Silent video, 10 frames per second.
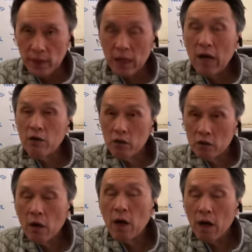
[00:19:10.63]
now you
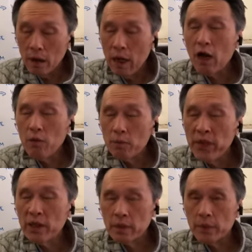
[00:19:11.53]
know how
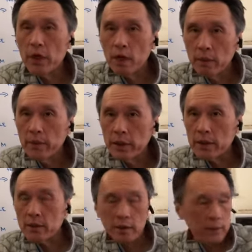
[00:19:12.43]
big the problem is.